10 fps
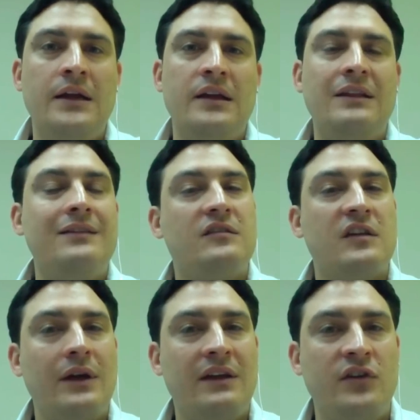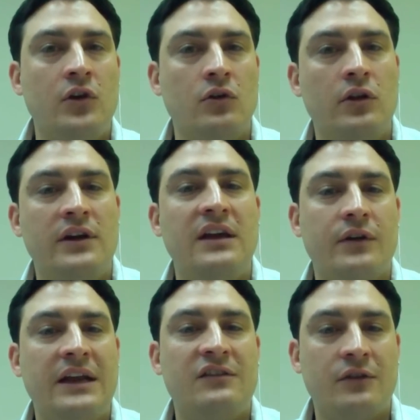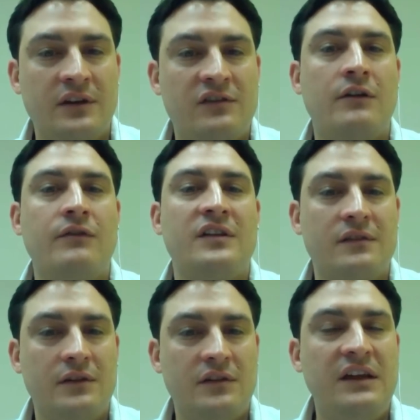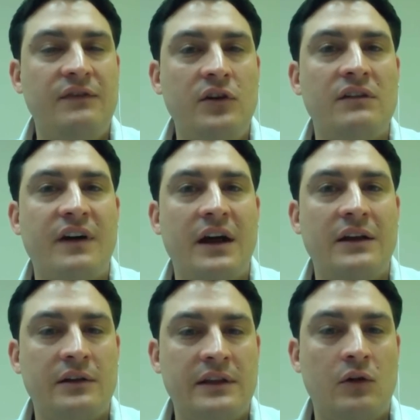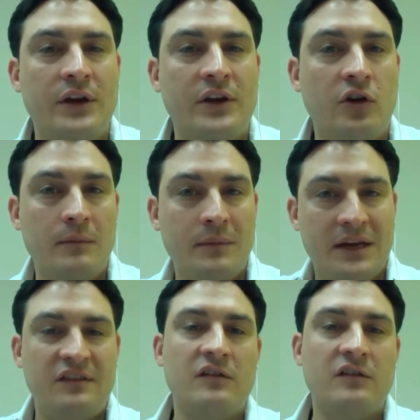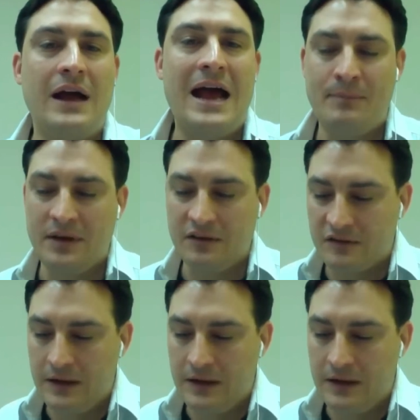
And so if you're looking for an answering service, see if you can find them that'll return it, because here's what happens.